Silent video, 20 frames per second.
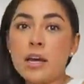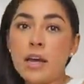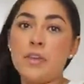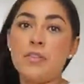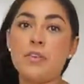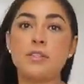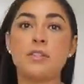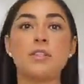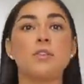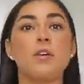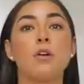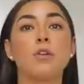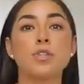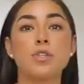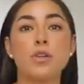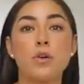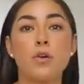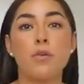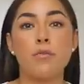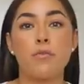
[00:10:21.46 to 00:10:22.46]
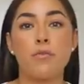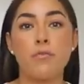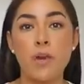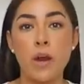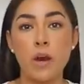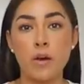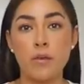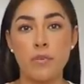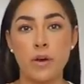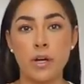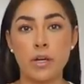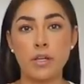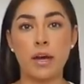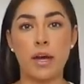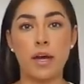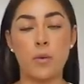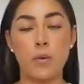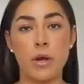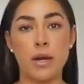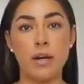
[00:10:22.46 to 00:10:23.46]
And this is also very, very
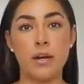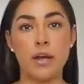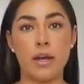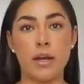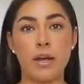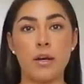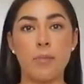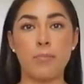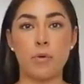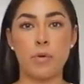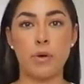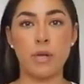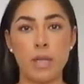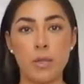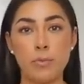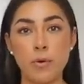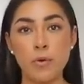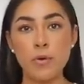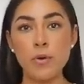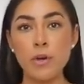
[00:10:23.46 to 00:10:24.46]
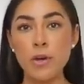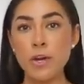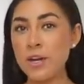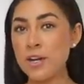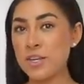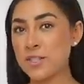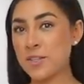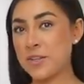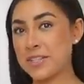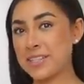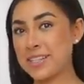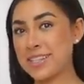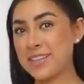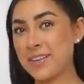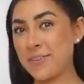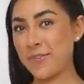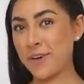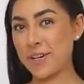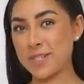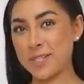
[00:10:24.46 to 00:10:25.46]
lightweight and readable. So this is
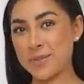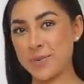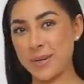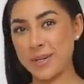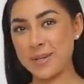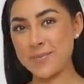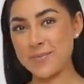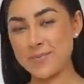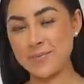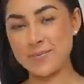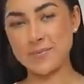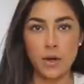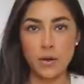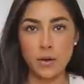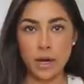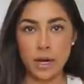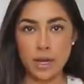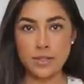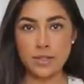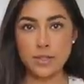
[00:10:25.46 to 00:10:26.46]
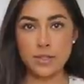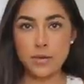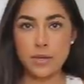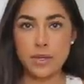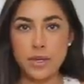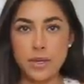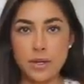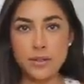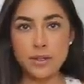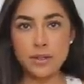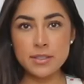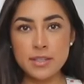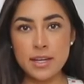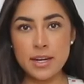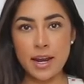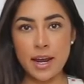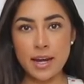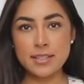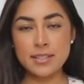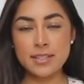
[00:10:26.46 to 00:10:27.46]
the first one. Okay, so here is the
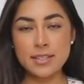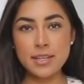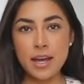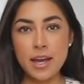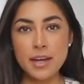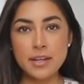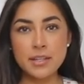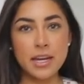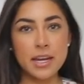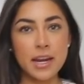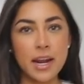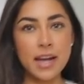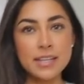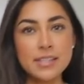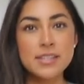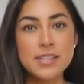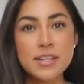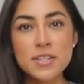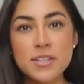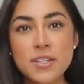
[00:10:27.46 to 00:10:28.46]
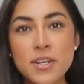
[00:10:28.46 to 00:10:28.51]
next set. It has this